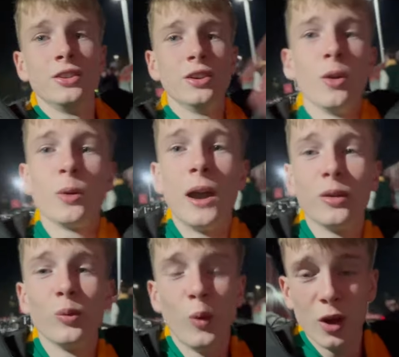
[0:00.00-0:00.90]
Yo
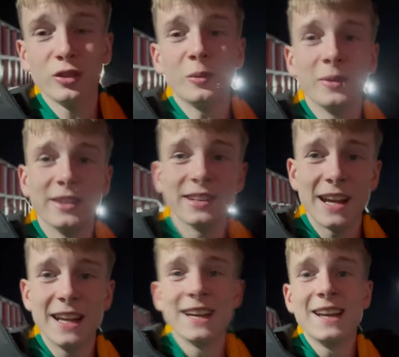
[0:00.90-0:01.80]
guys, what is up? And
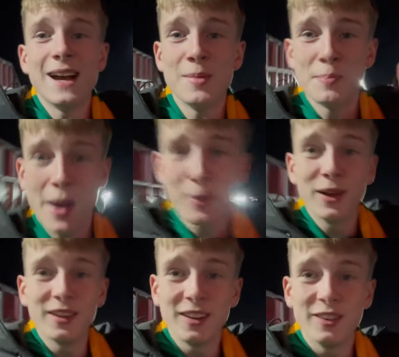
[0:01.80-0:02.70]
today I'm back
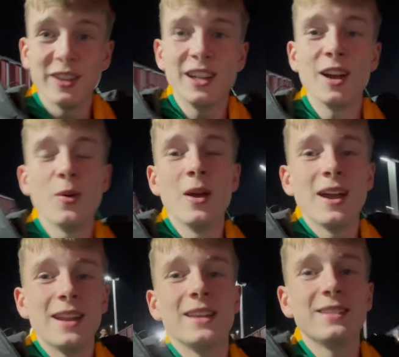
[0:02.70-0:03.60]
with another video,
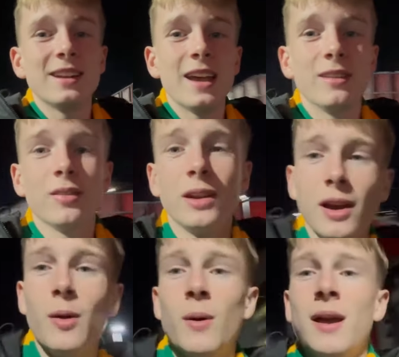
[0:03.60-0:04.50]
and in today's
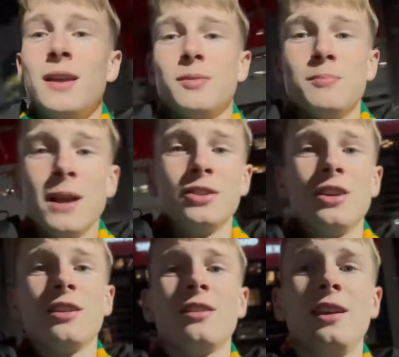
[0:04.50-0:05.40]
video it's
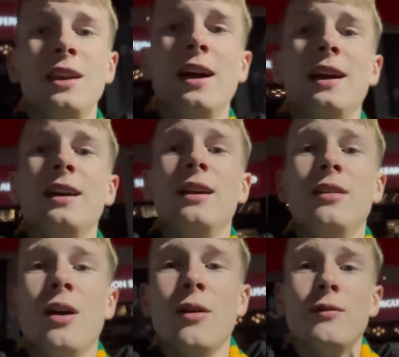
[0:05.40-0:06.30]
Manchester
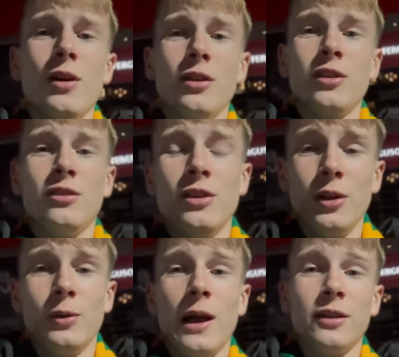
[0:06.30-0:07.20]
United versus
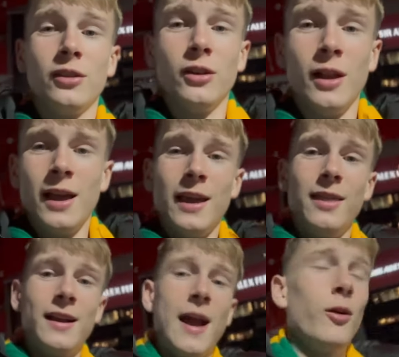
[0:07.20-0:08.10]
Newcastle in
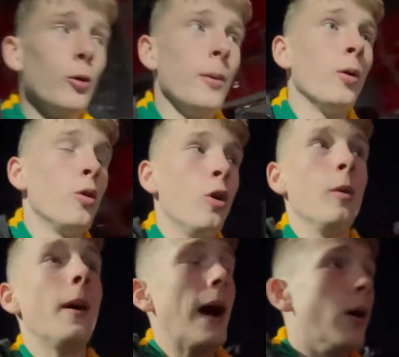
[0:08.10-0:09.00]
the Carabao
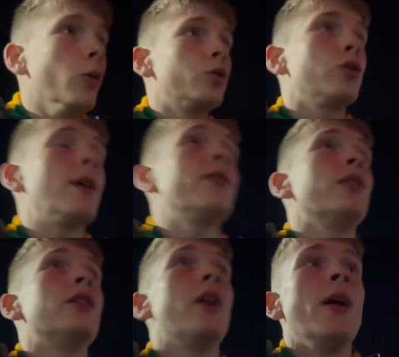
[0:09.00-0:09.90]
Cup at Old
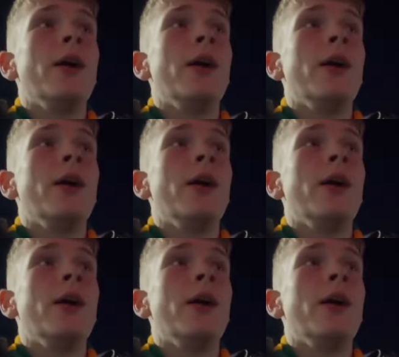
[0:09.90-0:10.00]
Trafford.